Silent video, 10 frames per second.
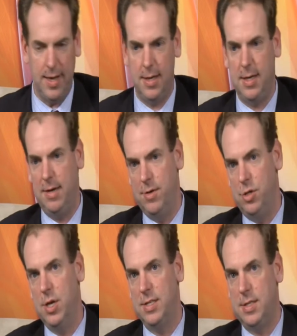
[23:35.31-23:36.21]
and even
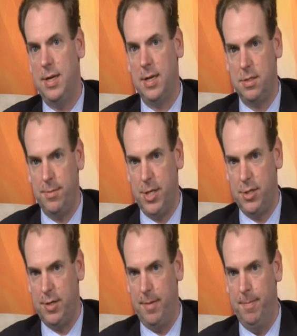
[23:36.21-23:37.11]
just an
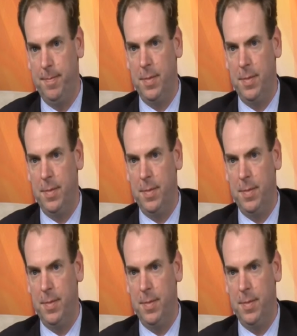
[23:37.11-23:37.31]
exhibition,